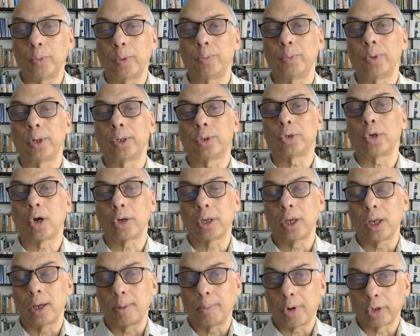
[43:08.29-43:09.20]
when we are
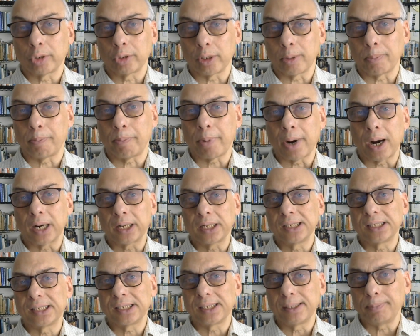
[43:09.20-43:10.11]
talking about the
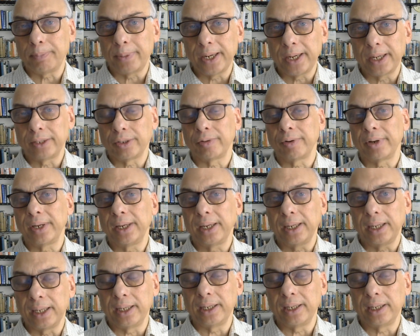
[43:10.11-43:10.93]
participatory